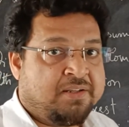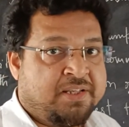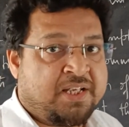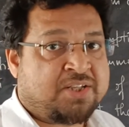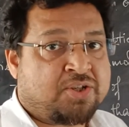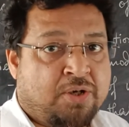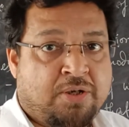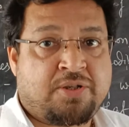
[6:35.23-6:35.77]

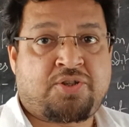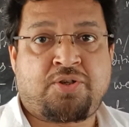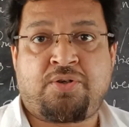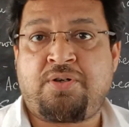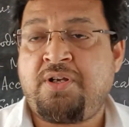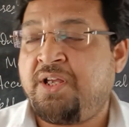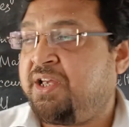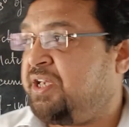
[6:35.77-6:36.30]
this
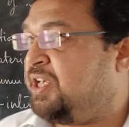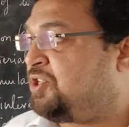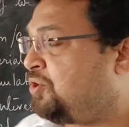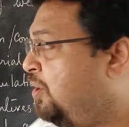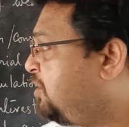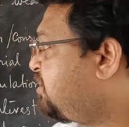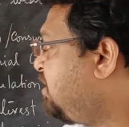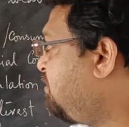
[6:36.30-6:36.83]
also he
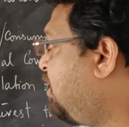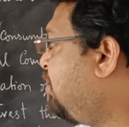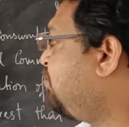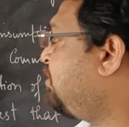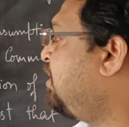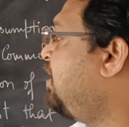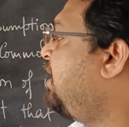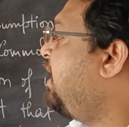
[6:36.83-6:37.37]
talked
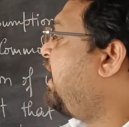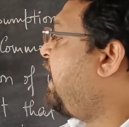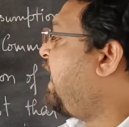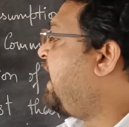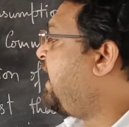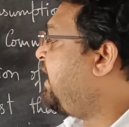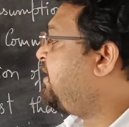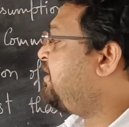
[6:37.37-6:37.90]
about.
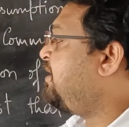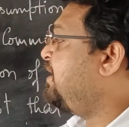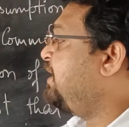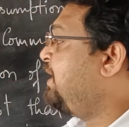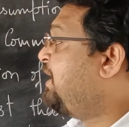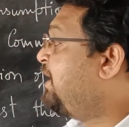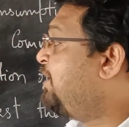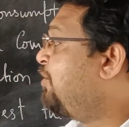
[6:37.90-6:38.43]
And
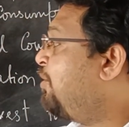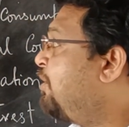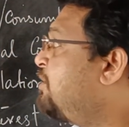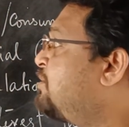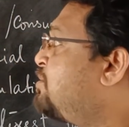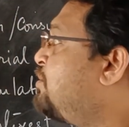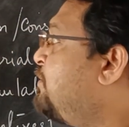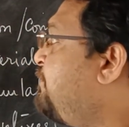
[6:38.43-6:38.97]
he
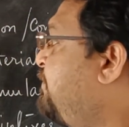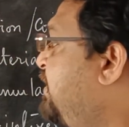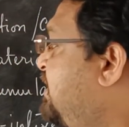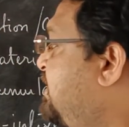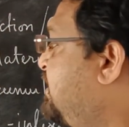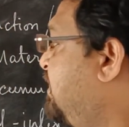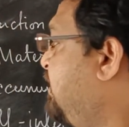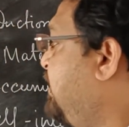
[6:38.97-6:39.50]
also
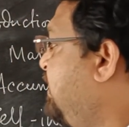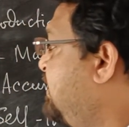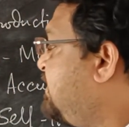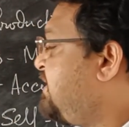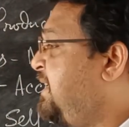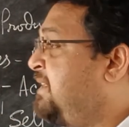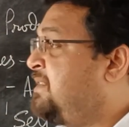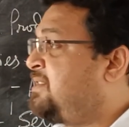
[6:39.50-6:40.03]
featured his
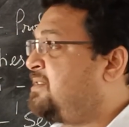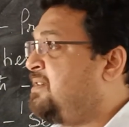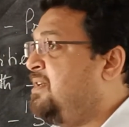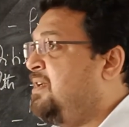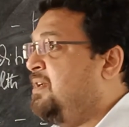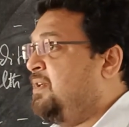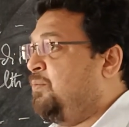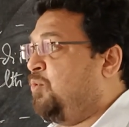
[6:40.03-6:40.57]
sense,
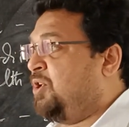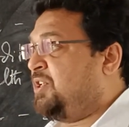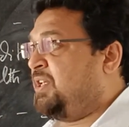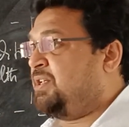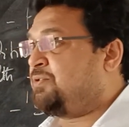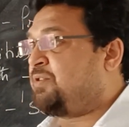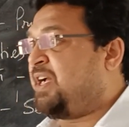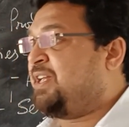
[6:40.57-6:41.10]
what
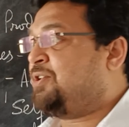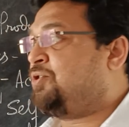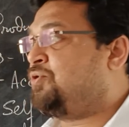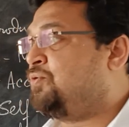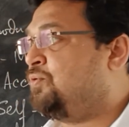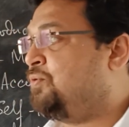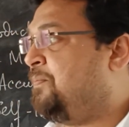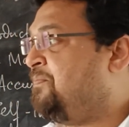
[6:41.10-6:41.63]
he tried
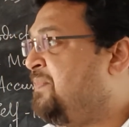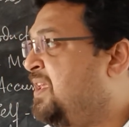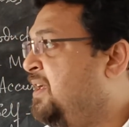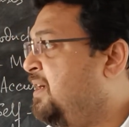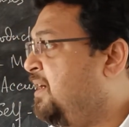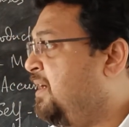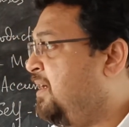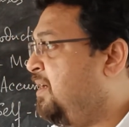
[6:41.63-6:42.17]
to
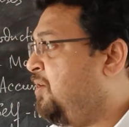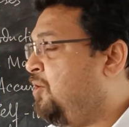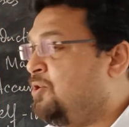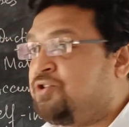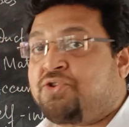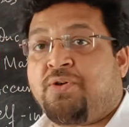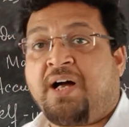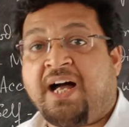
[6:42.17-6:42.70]

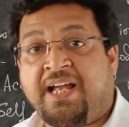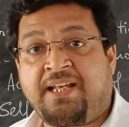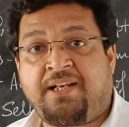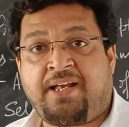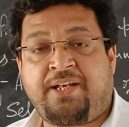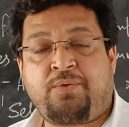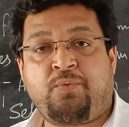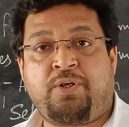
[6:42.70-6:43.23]
also
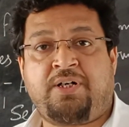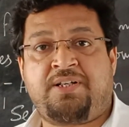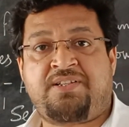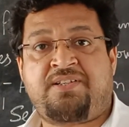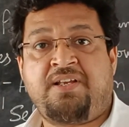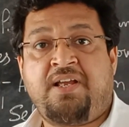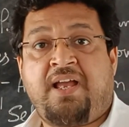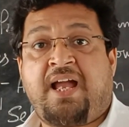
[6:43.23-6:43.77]
highlight
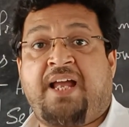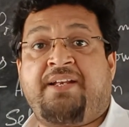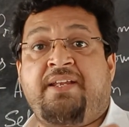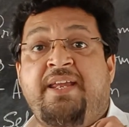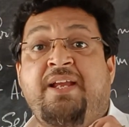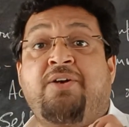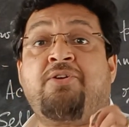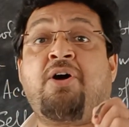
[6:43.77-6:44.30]
was an
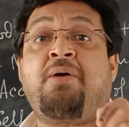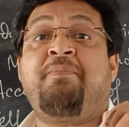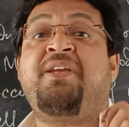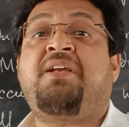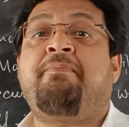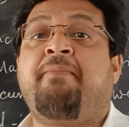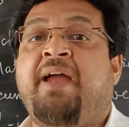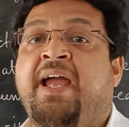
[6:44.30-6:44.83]

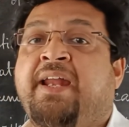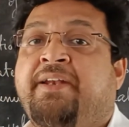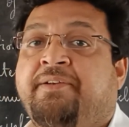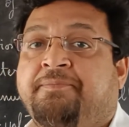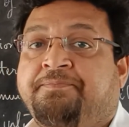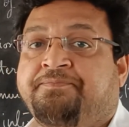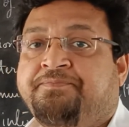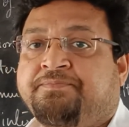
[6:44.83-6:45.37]
economic
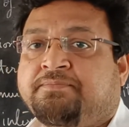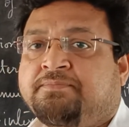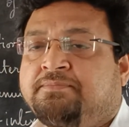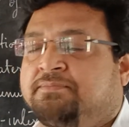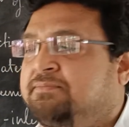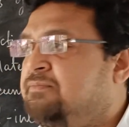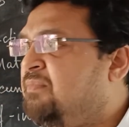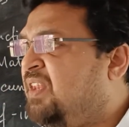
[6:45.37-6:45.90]
man.
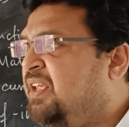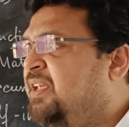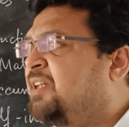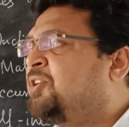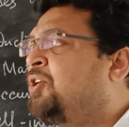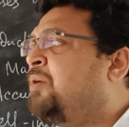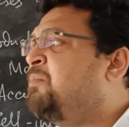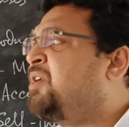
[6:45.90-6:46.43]

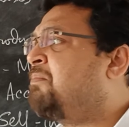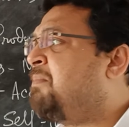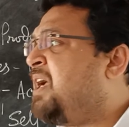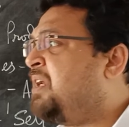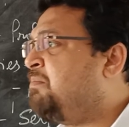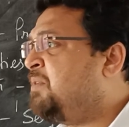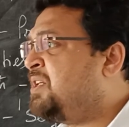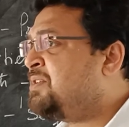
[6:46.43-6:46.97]
Economic
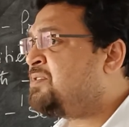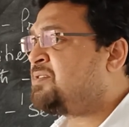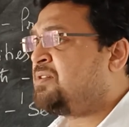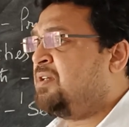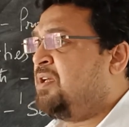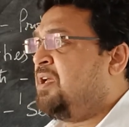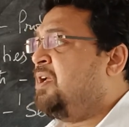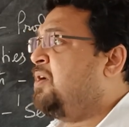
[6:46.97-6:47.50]
man
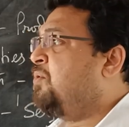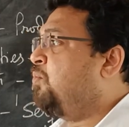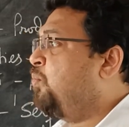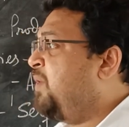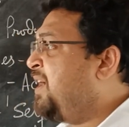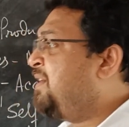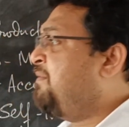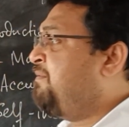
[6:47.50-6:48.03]
means
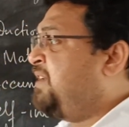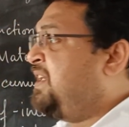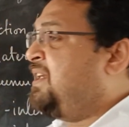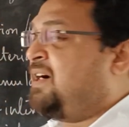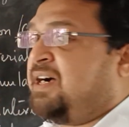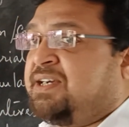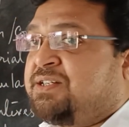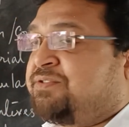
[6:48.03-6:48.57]
when we
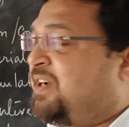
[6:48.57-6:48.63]
are